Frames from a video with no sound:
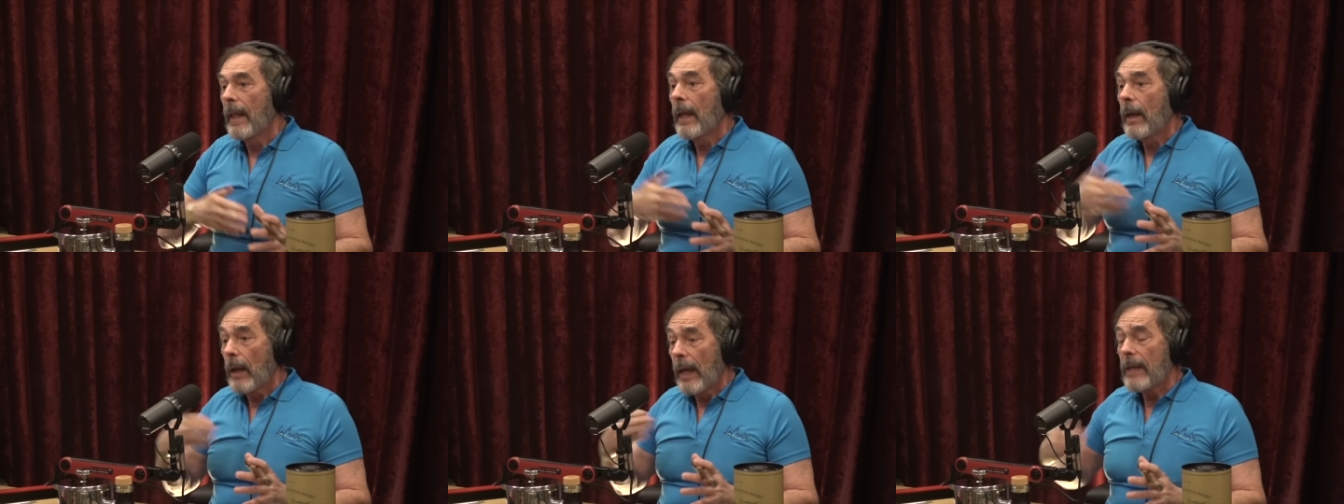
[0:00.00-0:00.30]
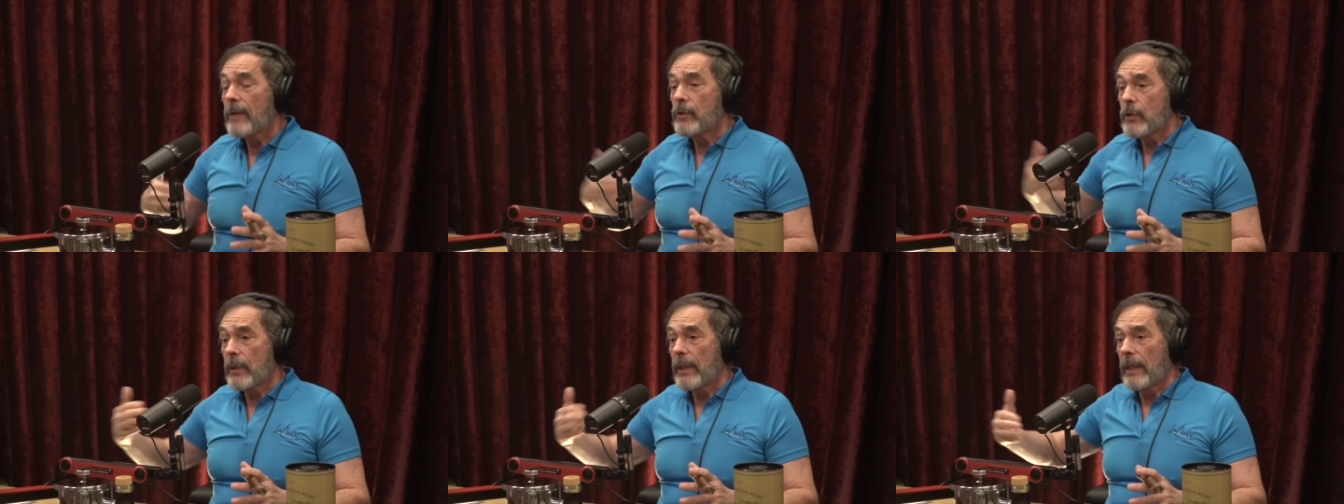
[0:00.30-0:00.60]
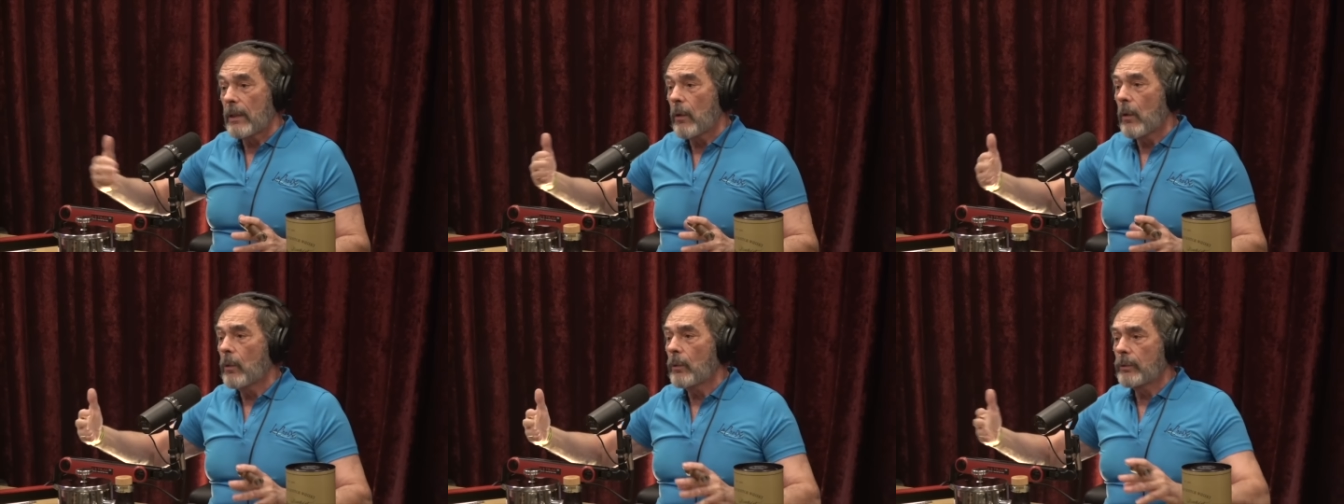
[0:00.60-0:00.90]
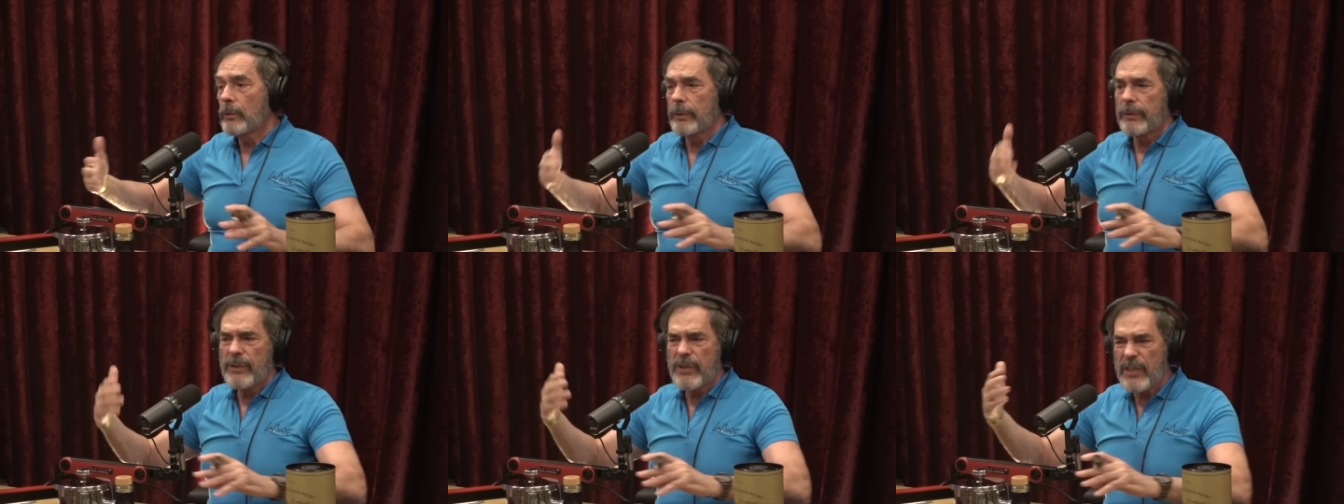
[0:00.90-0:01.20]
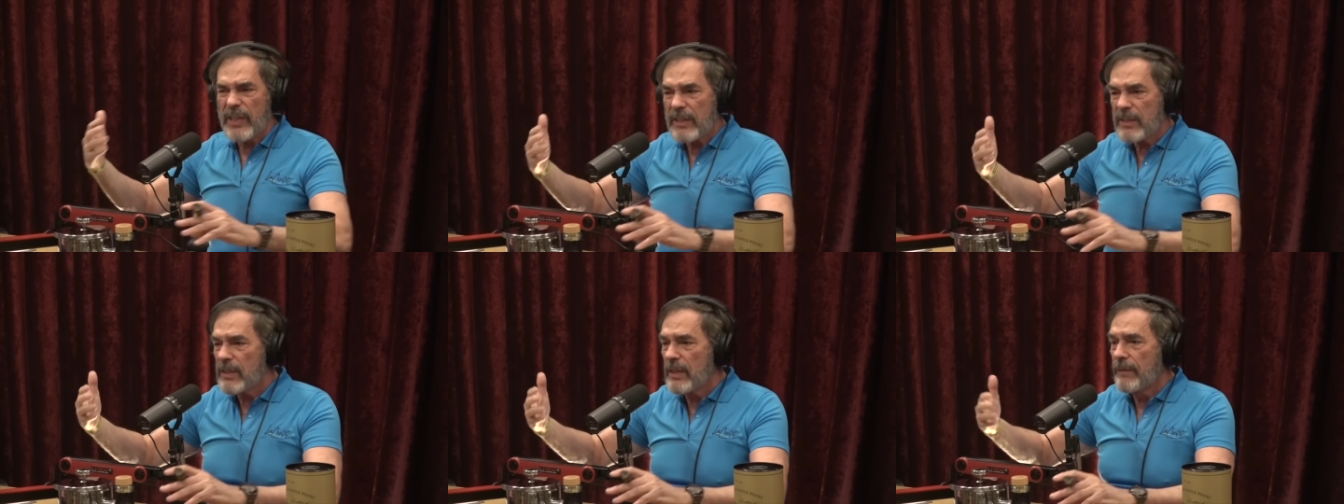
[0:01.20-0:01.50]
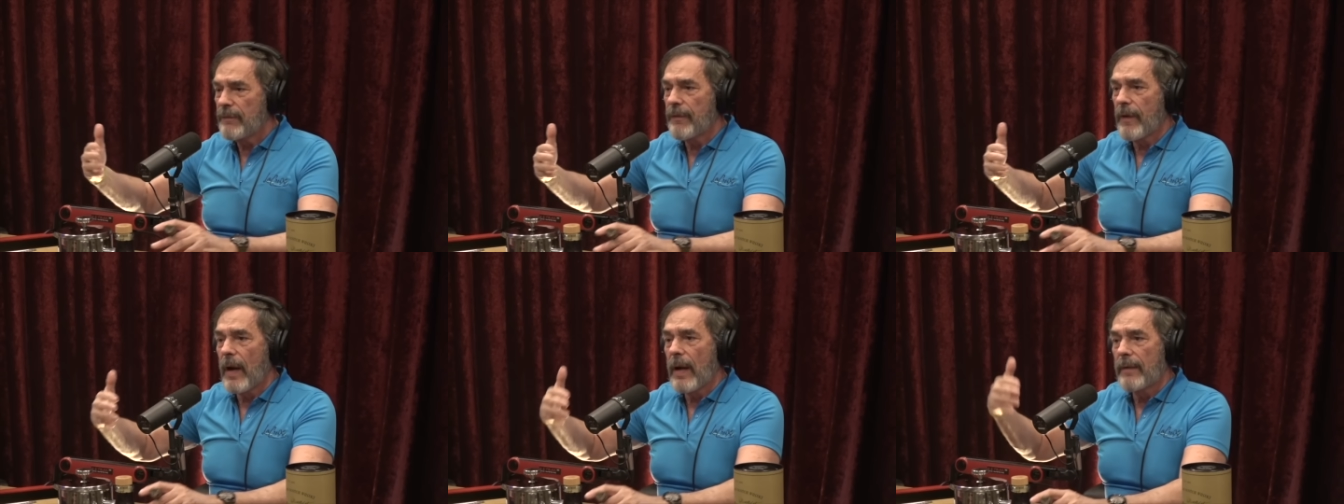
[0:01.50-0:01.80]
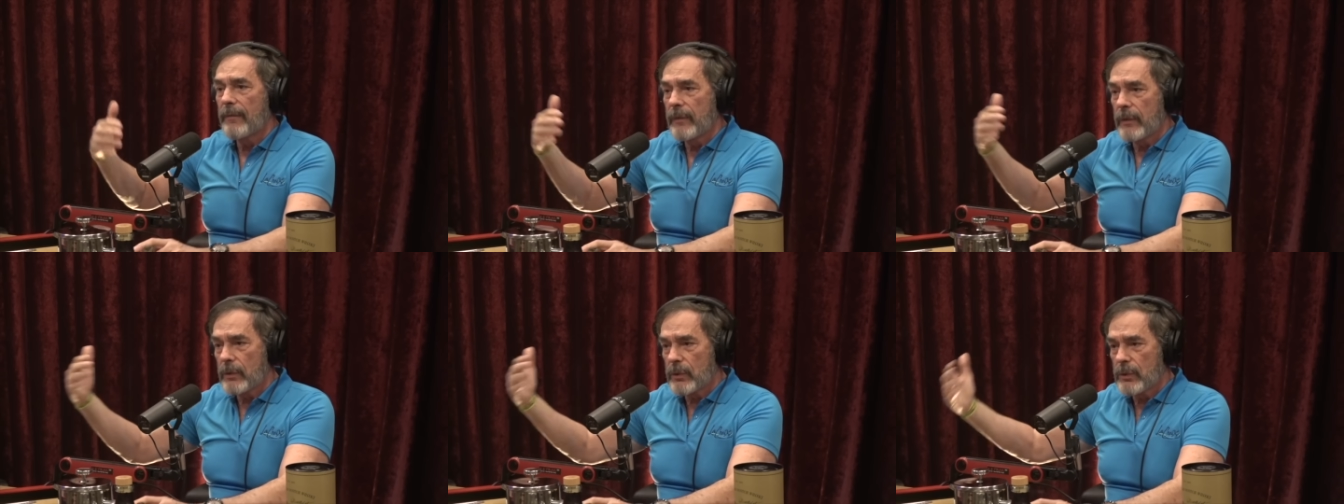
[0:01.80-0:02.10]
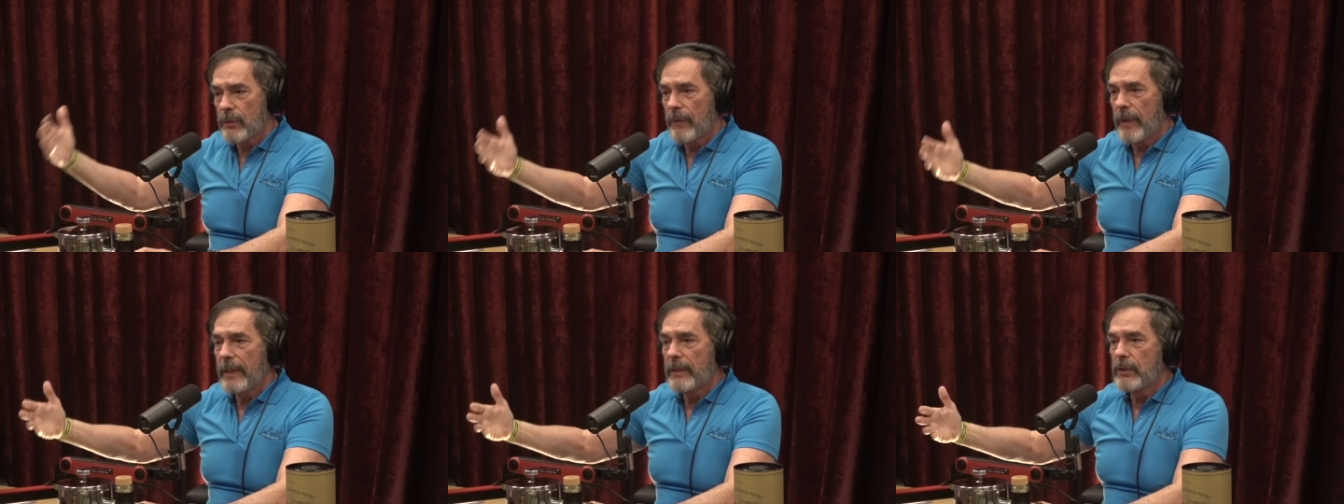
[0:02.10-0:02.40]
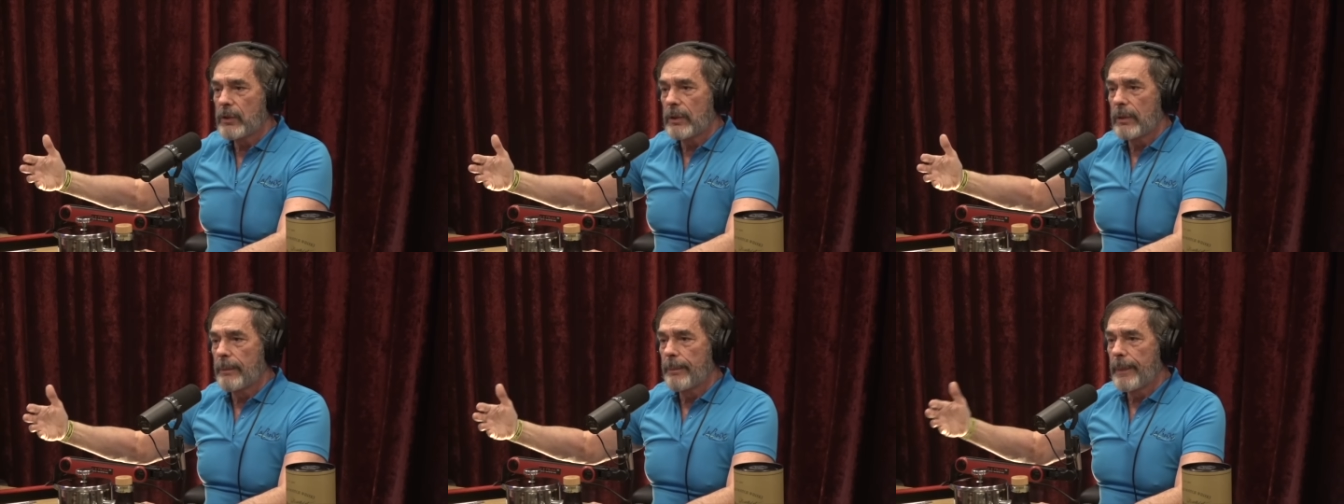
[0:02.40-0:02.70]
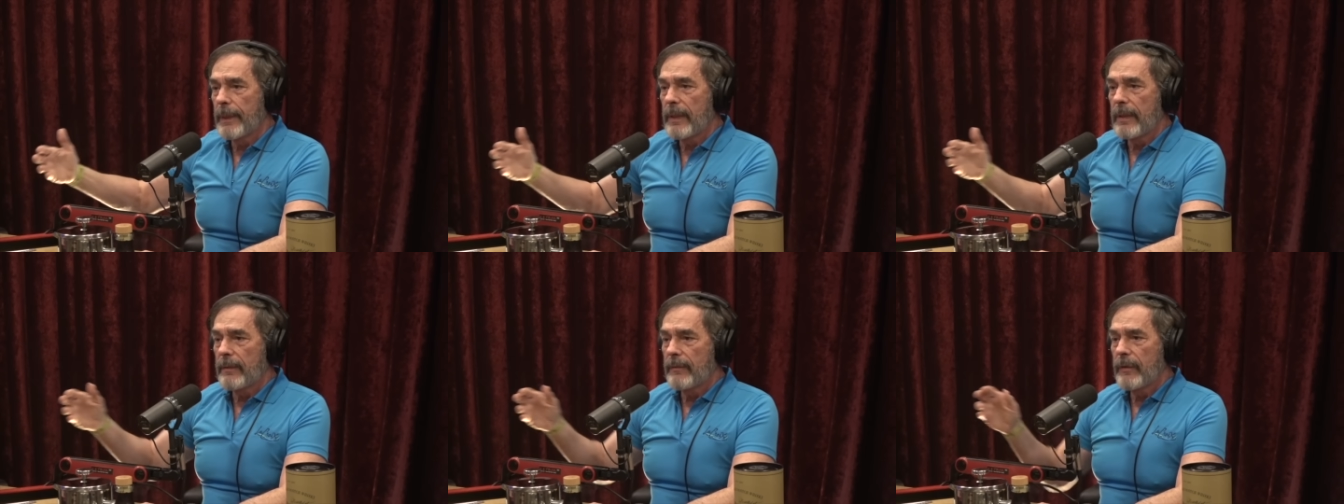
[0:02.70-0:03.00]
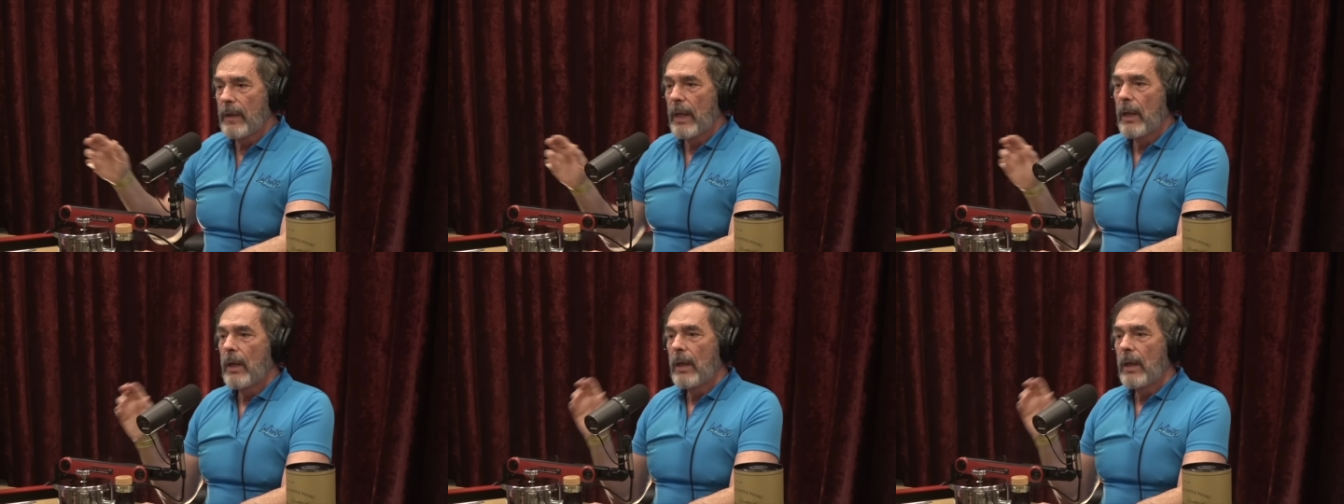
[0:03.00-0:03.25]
As you get older, 65 years of age and above,